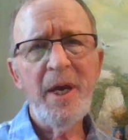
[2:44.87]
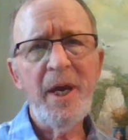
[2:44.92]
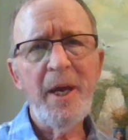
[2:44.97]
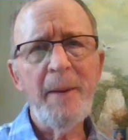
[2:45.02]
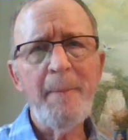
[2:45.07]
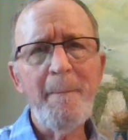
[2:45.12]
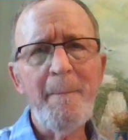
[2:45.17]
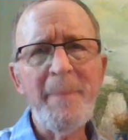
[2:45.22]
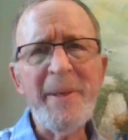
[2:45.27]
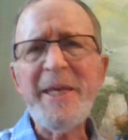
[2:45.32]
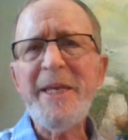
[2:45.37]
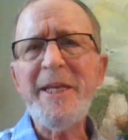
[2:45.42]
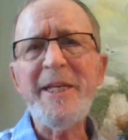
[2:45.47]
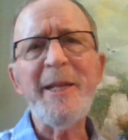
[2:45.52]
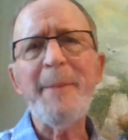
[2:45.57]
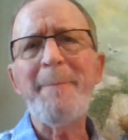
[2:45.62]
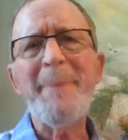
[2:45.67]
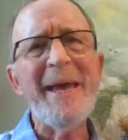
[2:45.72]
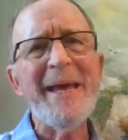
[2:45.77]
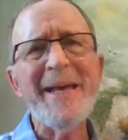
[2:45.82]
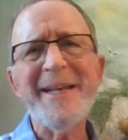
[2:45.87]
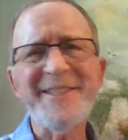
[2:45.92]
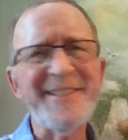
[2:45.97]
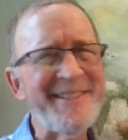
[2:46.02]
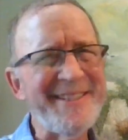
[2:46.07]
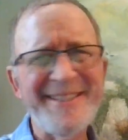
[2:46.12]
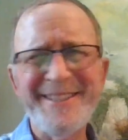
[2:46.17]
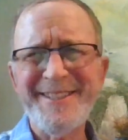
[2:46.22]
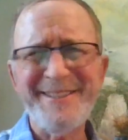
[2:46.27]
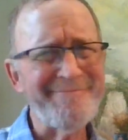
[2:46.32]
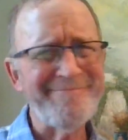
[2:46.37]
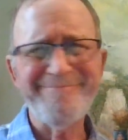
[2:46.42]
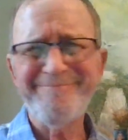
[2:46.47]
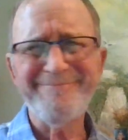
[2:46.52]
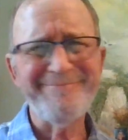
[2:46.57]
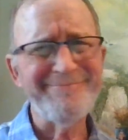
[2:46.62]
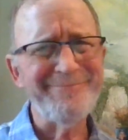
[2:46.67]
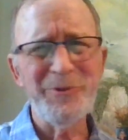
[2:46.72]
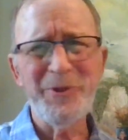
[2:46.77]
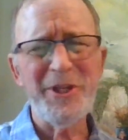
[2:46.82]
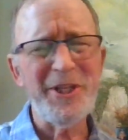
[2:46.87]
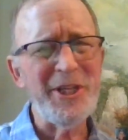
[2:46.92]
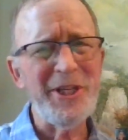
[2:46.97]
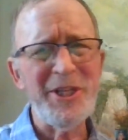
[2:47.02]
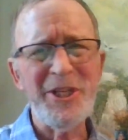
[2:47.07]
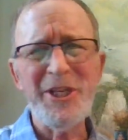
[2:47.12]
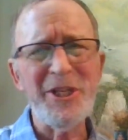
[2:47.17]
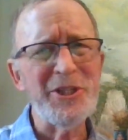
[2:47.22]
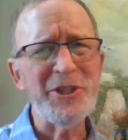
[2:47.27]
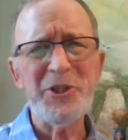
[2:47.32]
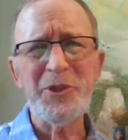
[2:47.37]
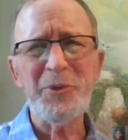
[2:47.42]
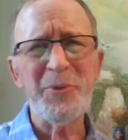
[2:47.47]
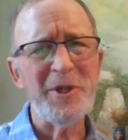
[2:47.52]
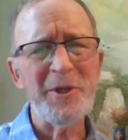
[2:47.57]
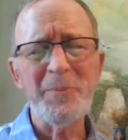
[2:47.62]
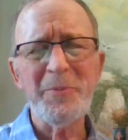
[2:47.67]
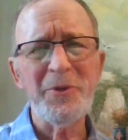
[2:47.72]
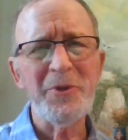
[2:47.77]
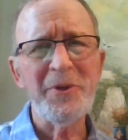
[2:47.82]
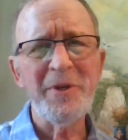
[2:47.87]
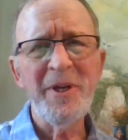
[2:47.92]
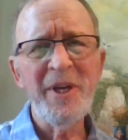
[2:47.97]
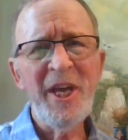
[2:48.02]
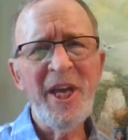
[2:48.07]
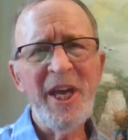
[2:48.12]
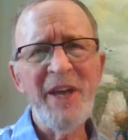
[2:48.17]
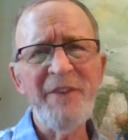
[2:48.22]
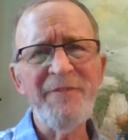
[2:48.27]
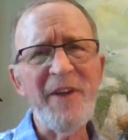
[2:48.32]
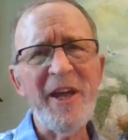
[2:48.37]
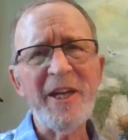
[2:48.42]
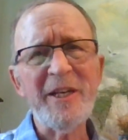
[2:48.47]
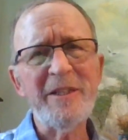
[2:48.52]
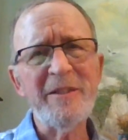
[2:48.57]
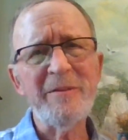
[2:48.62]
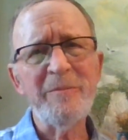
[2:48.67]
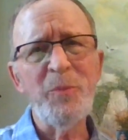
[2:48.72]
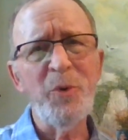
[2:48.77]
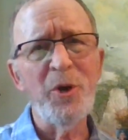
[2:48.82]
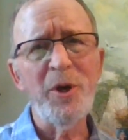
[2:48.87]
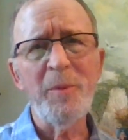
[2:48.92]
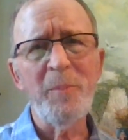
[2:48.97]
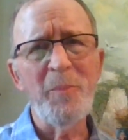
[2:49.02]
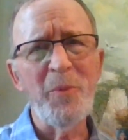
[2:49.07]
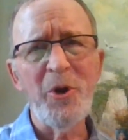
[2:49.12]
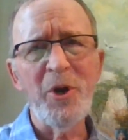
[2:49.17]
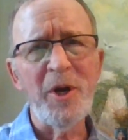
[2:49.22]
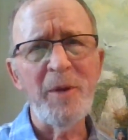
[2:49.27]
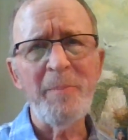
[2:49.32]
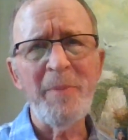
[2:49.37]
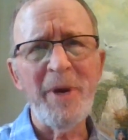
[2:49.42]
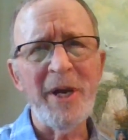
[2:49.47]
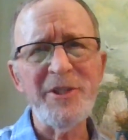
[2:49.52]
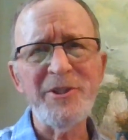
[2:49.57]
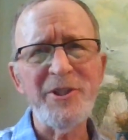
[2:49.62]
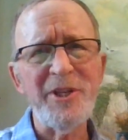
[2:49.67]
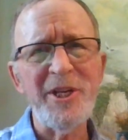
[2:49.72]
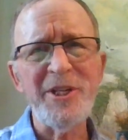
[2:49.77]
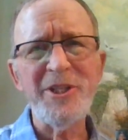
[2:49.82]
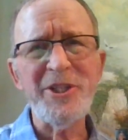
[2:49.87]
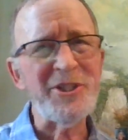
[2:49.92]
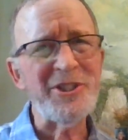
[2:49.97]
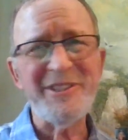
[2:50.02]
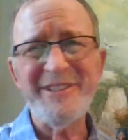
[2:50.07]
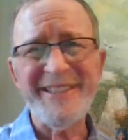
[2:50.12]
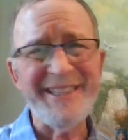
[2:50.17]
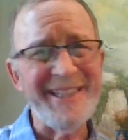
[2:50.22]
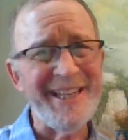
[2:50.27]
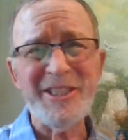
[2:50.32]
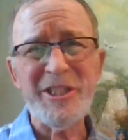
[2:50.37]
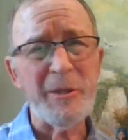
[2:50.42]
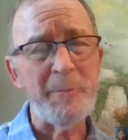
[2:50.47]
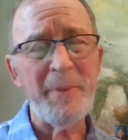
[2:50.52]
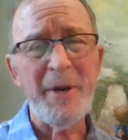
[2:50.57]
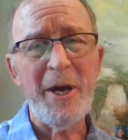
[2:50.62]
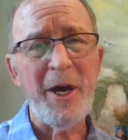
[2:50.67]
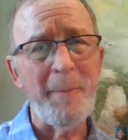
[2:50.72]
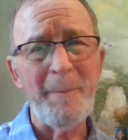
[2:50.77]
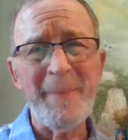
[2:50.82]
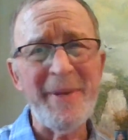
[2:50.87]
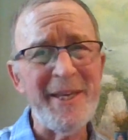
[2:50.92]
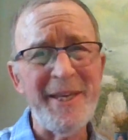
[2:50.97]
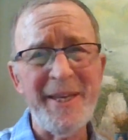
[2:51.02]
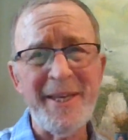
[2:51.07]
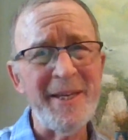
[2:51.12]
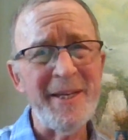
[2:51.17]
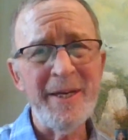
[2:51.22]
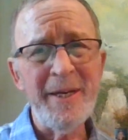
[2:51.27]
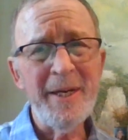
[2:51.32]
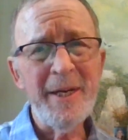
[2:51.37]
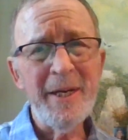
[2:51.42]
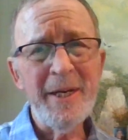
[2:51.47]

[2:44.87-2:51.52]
And being the best isn't really the issue anymore. In fact, more and more in my stage, it's less about me.